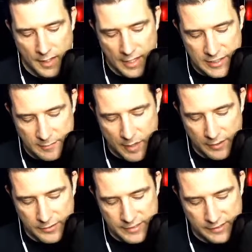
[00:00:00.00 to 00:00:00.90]
It's a
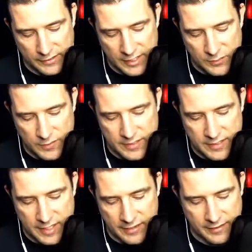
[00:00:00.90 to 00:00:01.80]
minor detail. Again, it's one of these
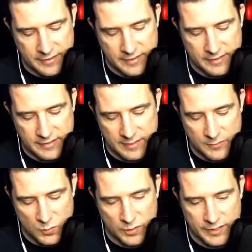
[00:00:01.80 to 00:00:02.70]
kind of things that seems
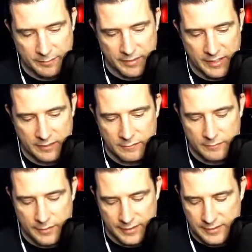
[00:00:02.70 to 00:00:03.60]
real nitpicky,
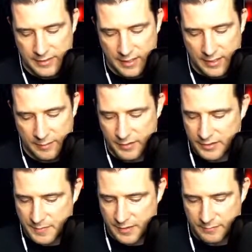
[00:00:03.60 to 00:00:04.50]
but it
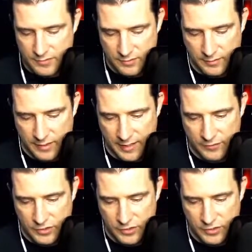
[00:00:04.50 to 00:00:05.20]
bugs me. So I'm going to have it